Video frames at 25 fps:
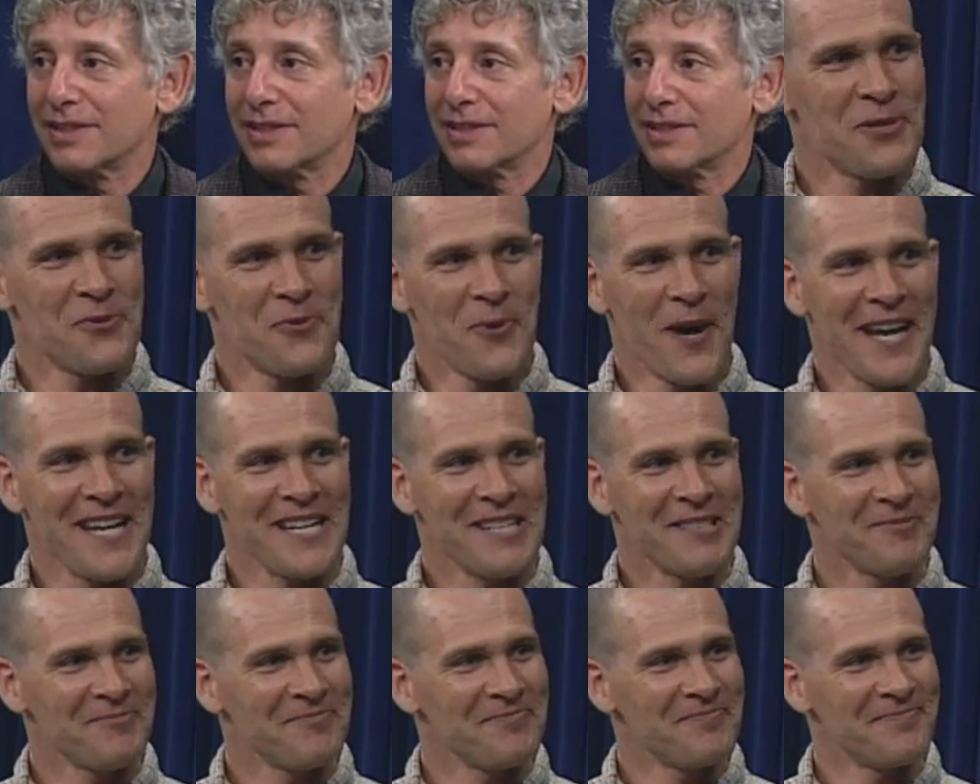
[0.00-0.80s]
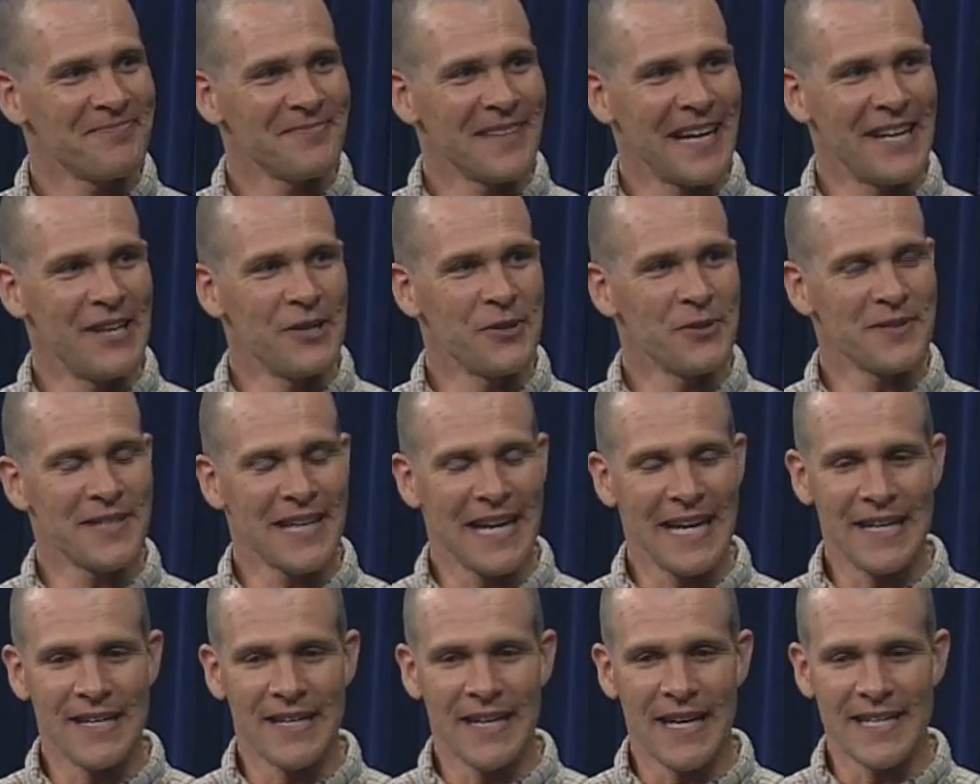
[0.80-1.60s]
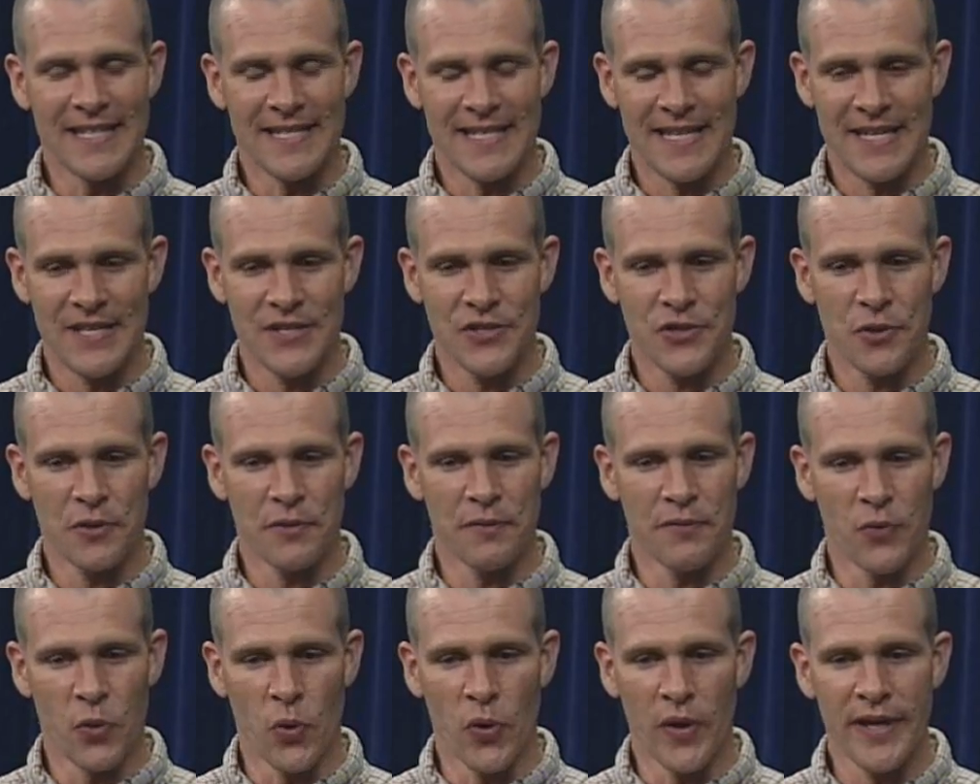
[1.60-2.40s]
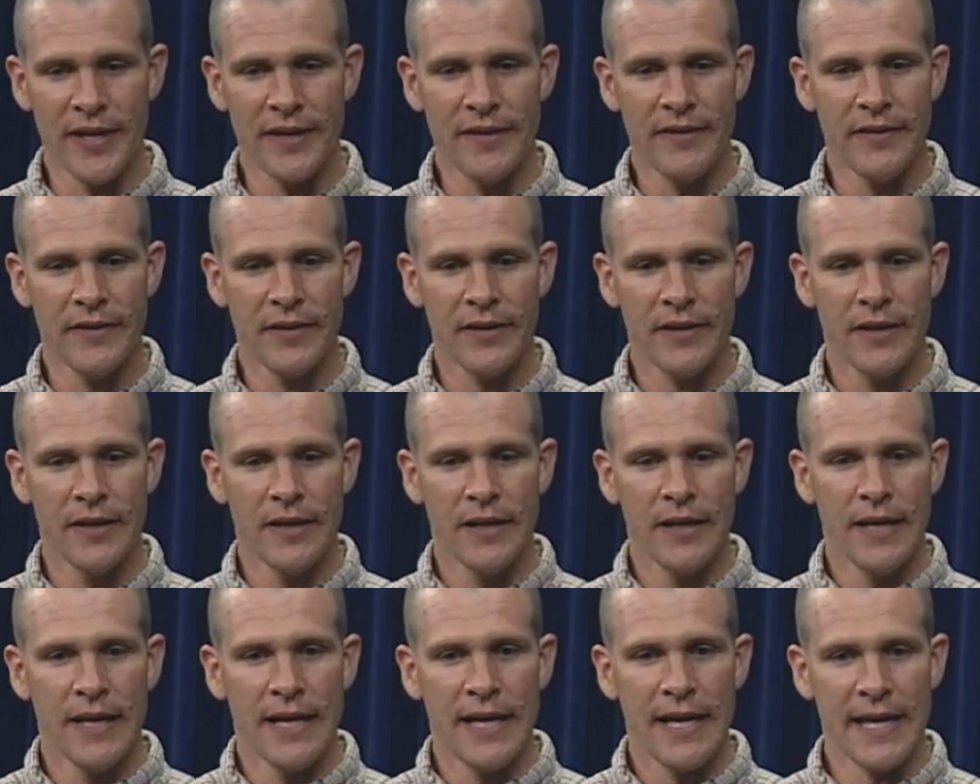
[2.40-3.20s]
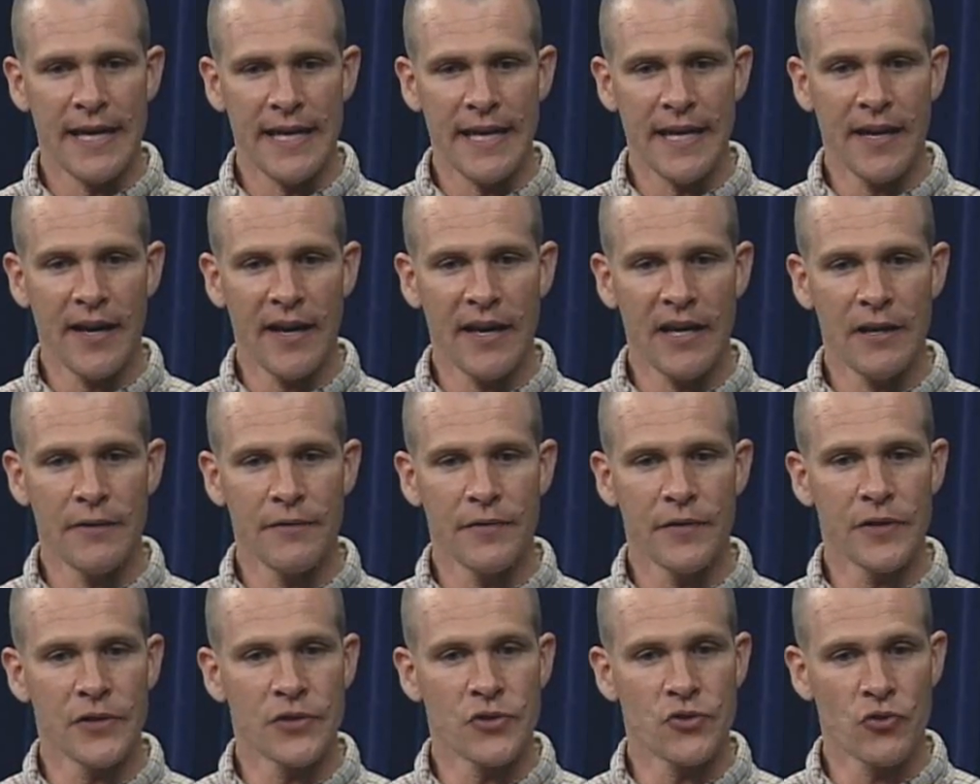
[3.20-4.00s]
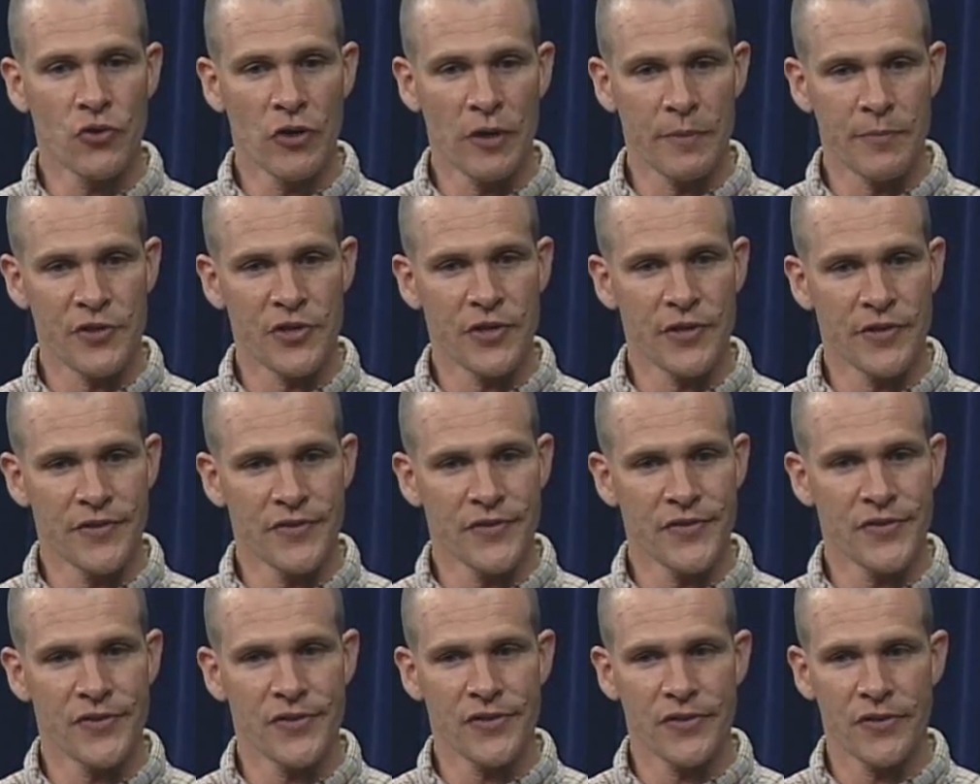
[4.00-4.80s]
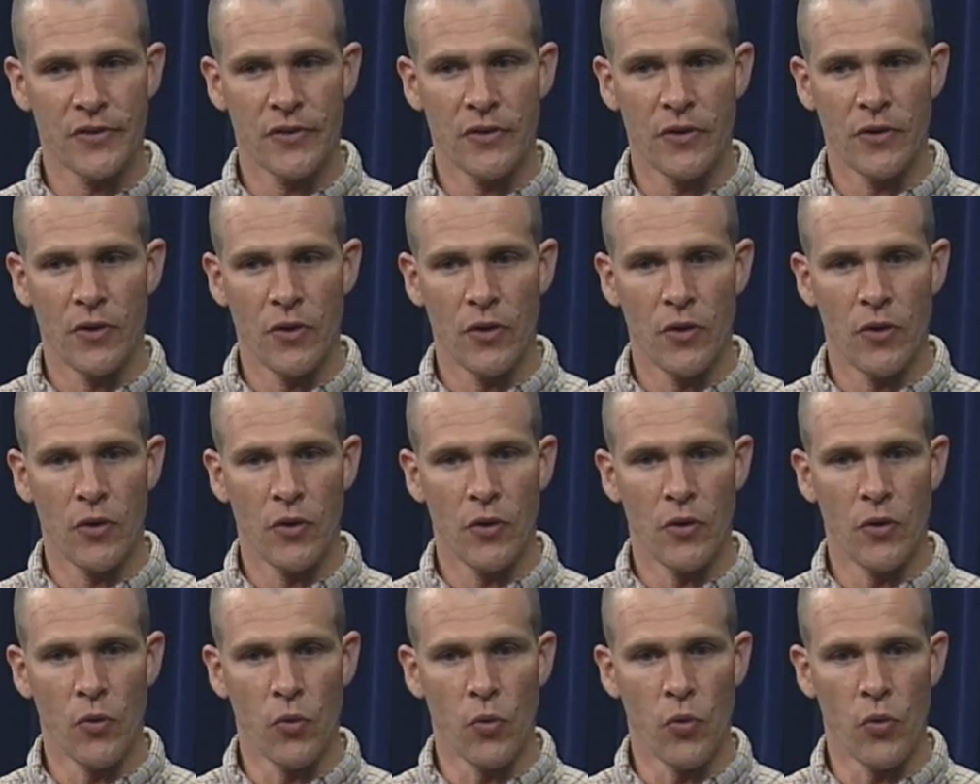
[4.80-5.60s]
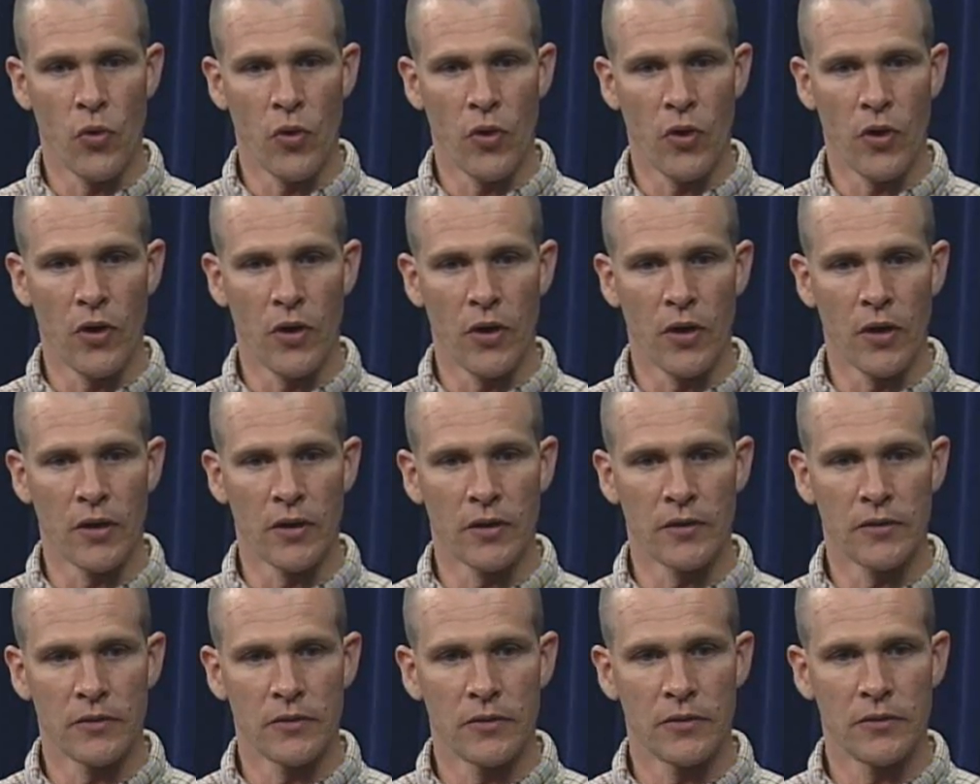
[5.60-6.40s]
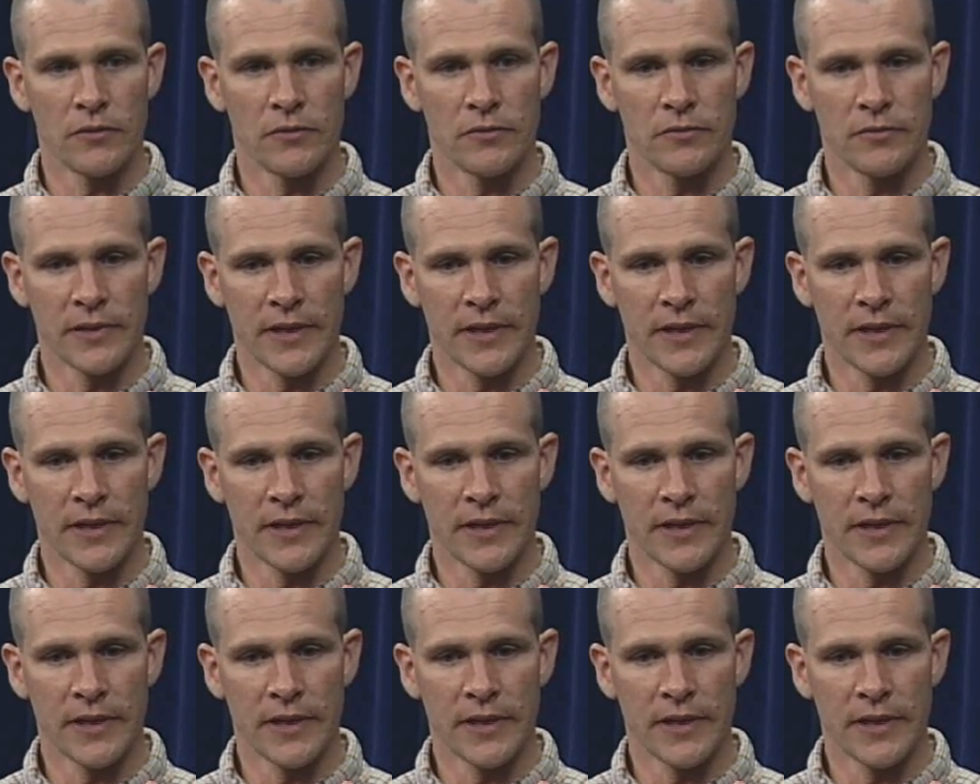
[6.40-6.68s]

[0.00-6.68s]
As long as it's right. I tend to avoid any kind of conscriptions or